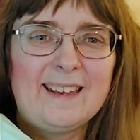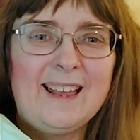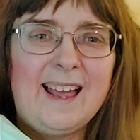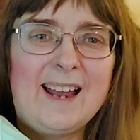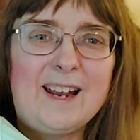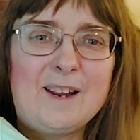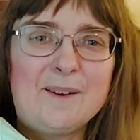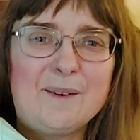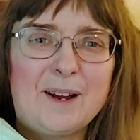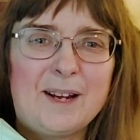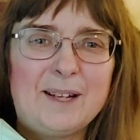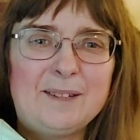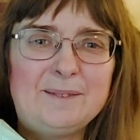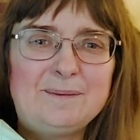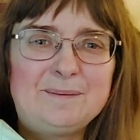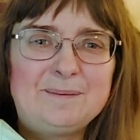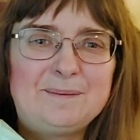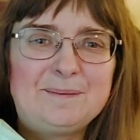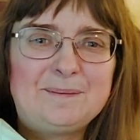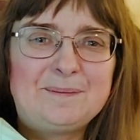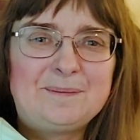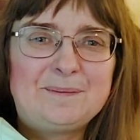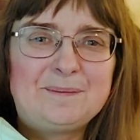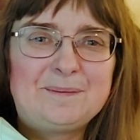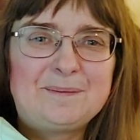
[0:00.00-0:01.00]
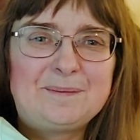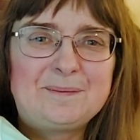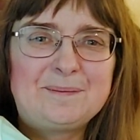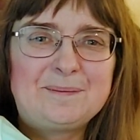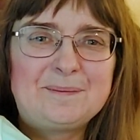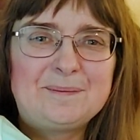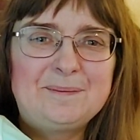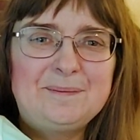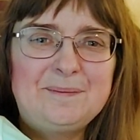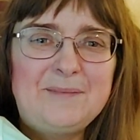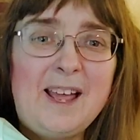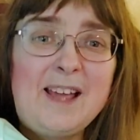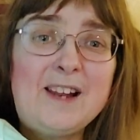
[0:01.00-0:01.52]
anyway,
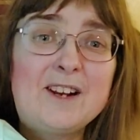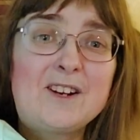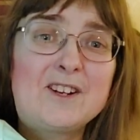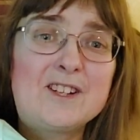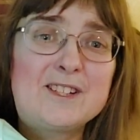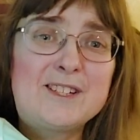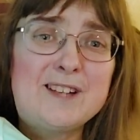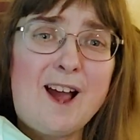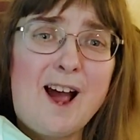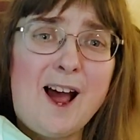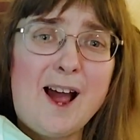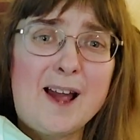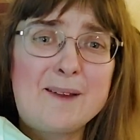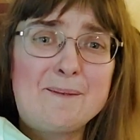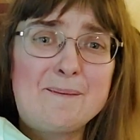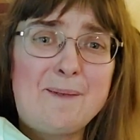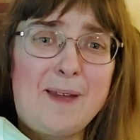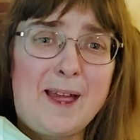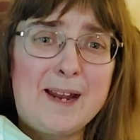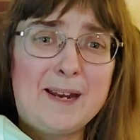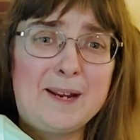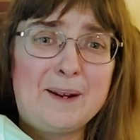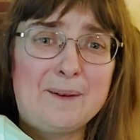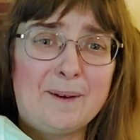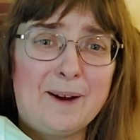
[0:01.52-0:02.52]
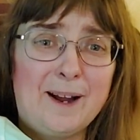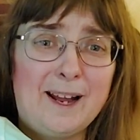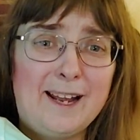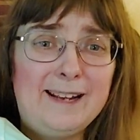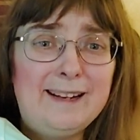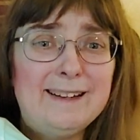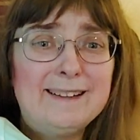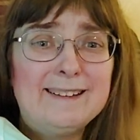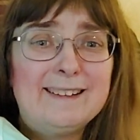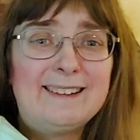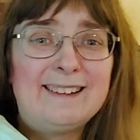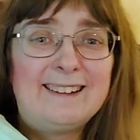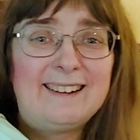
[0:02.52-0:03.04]
had a good time
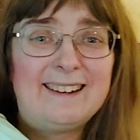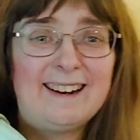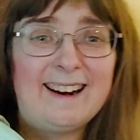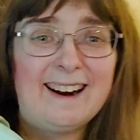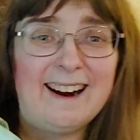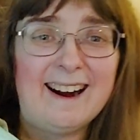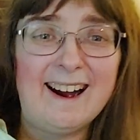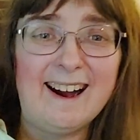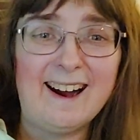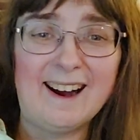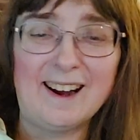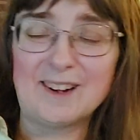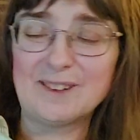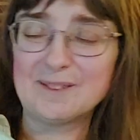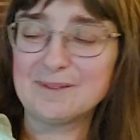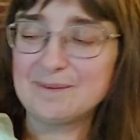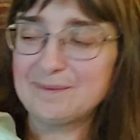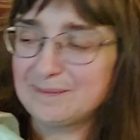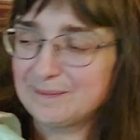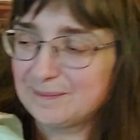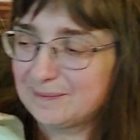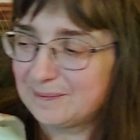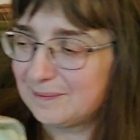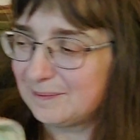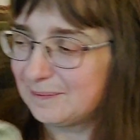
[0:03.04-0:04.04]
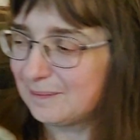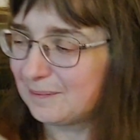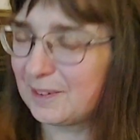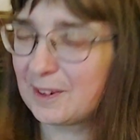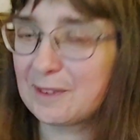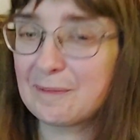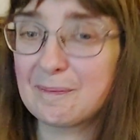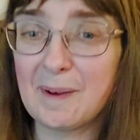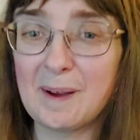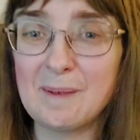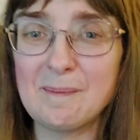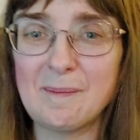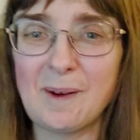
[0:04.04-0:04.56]
anyway um,
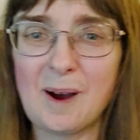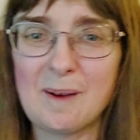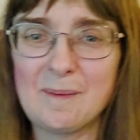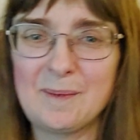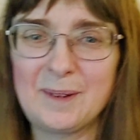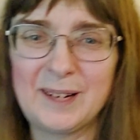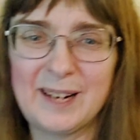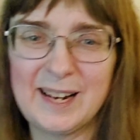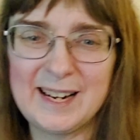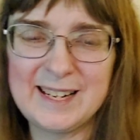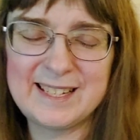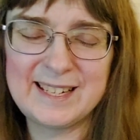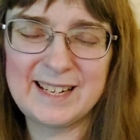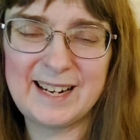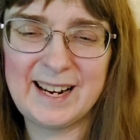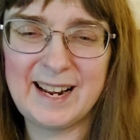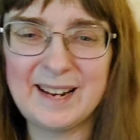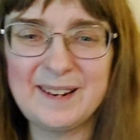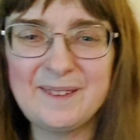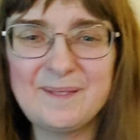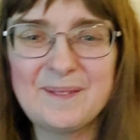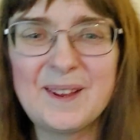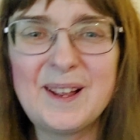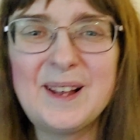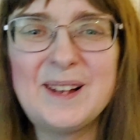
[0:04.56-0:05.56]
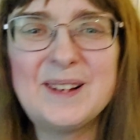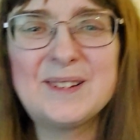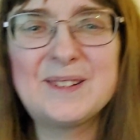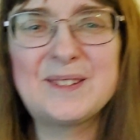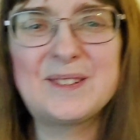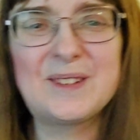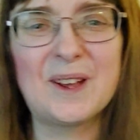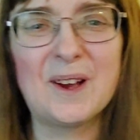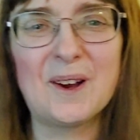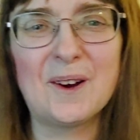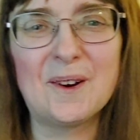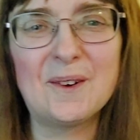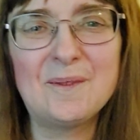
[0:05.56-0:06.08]
with my mom and I today.
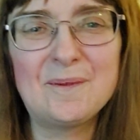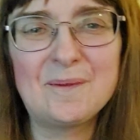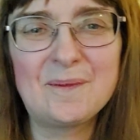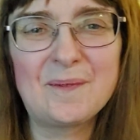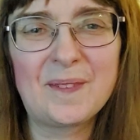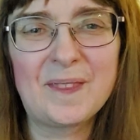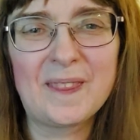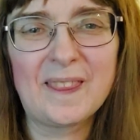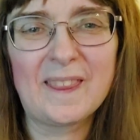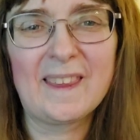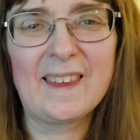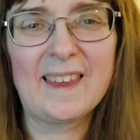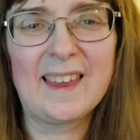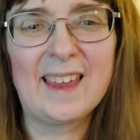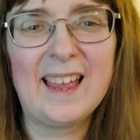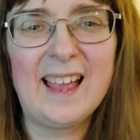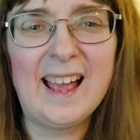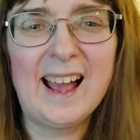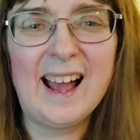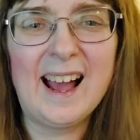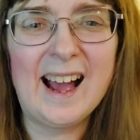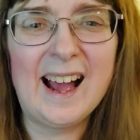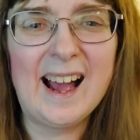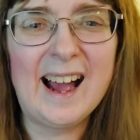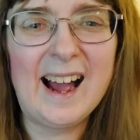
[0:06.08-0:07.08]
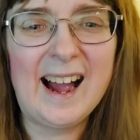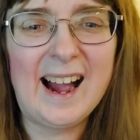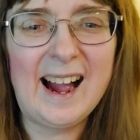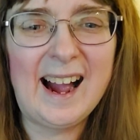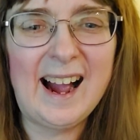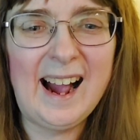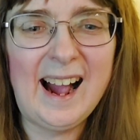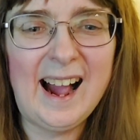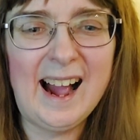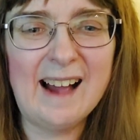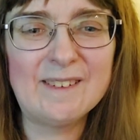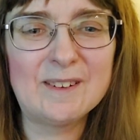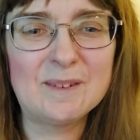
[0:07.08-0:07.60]
So
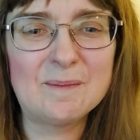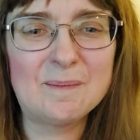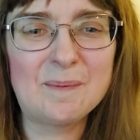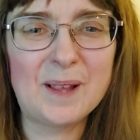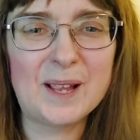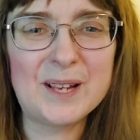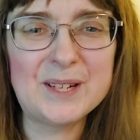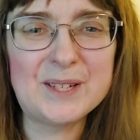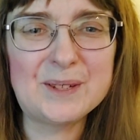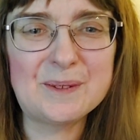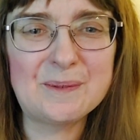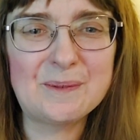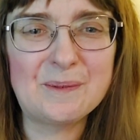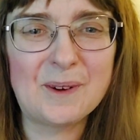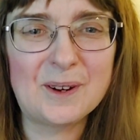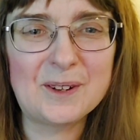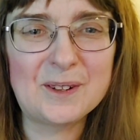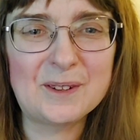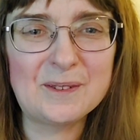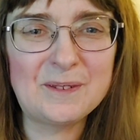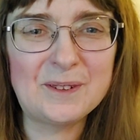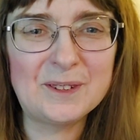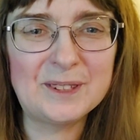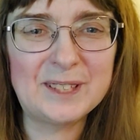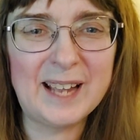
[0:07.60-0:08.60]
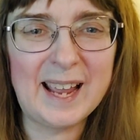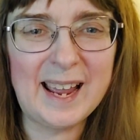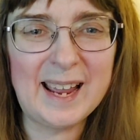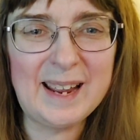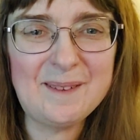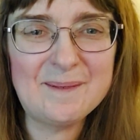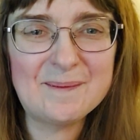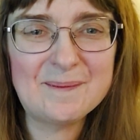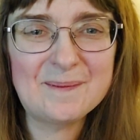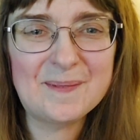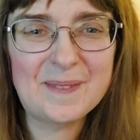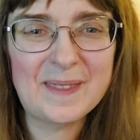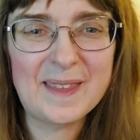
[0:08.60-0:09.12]
have a blessed, wonderful
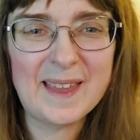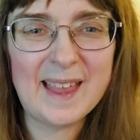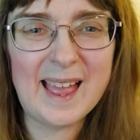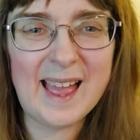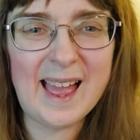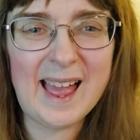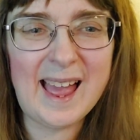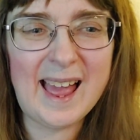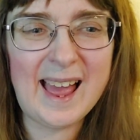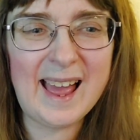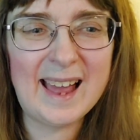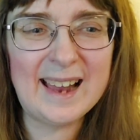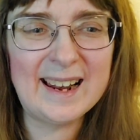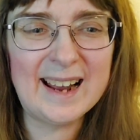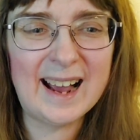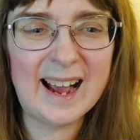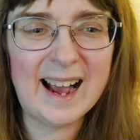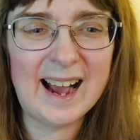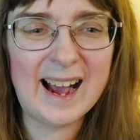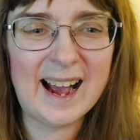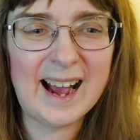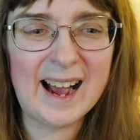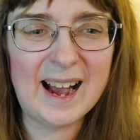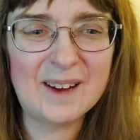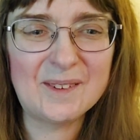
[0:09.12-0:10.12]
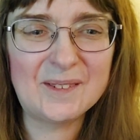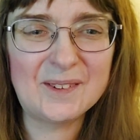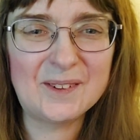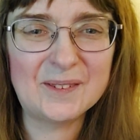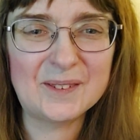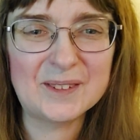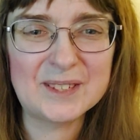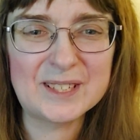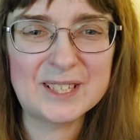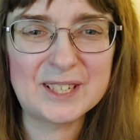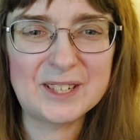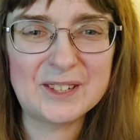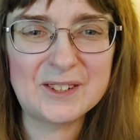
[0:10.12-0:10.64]
day, and we
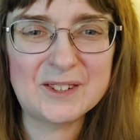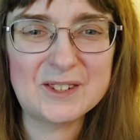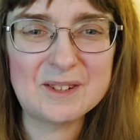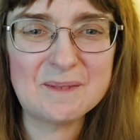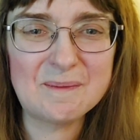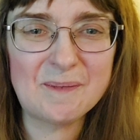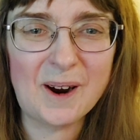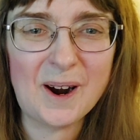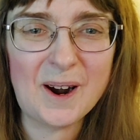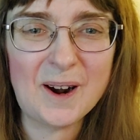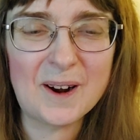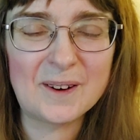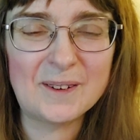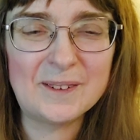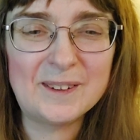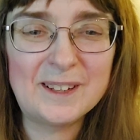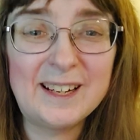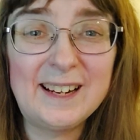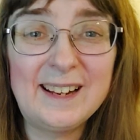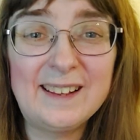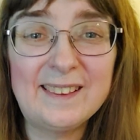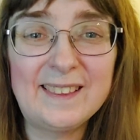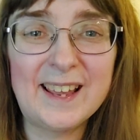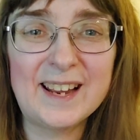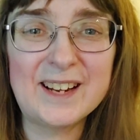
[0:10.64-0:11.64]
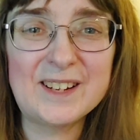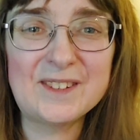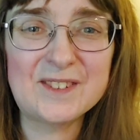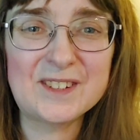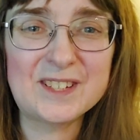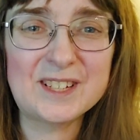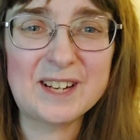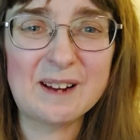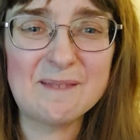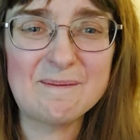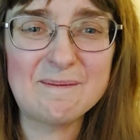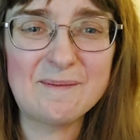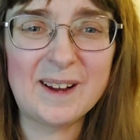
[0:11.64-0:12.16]
will see you tomorrow. Thanks for
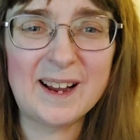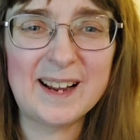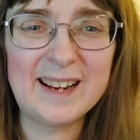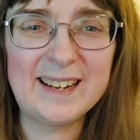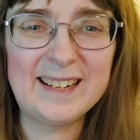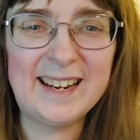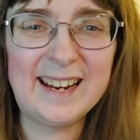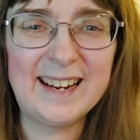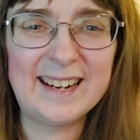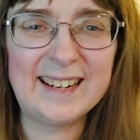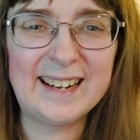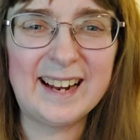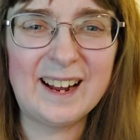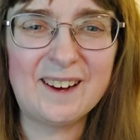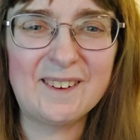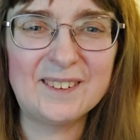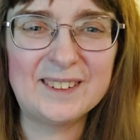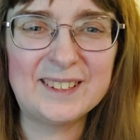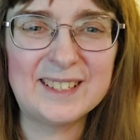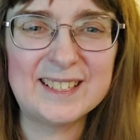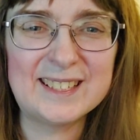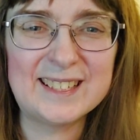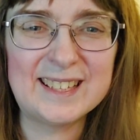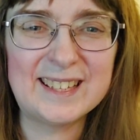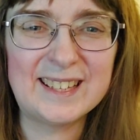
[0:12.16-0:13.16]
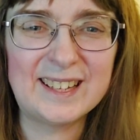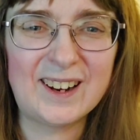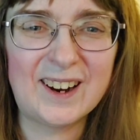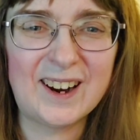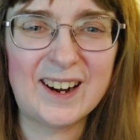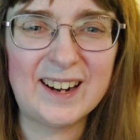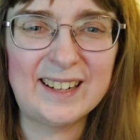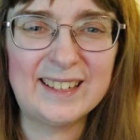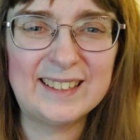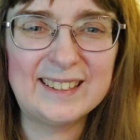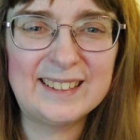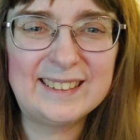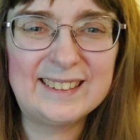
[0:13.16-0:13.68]
stopping by and hanging out with us in the
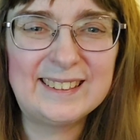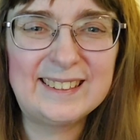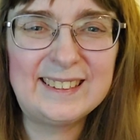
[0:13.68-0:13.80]
ark.